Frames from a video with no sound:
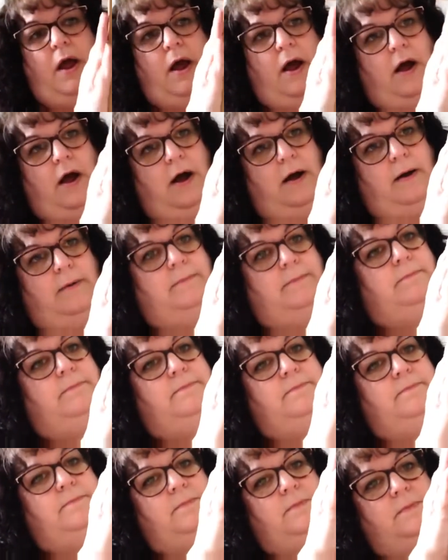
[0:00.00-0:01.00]
I'm
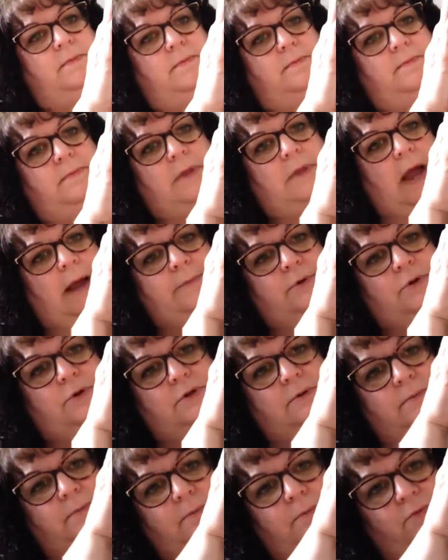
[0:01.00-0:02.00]
going
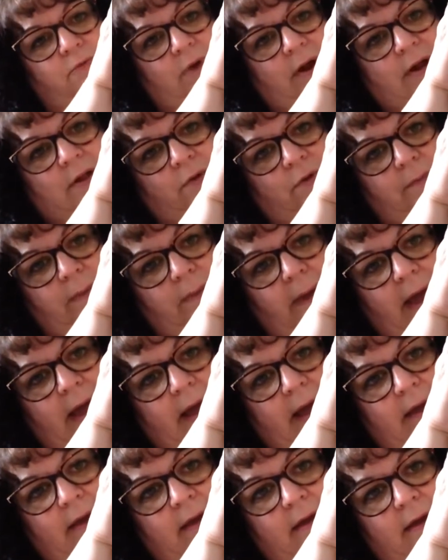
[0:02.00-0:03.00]
to write on the
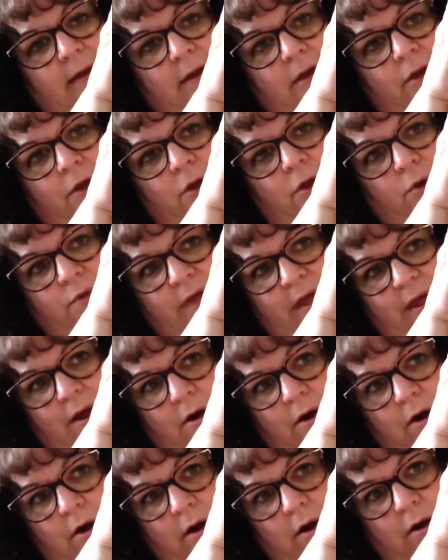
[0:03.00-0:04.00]
back who they
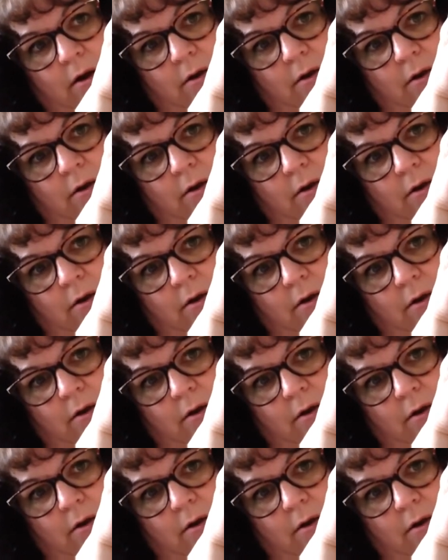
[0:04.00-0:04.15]
are,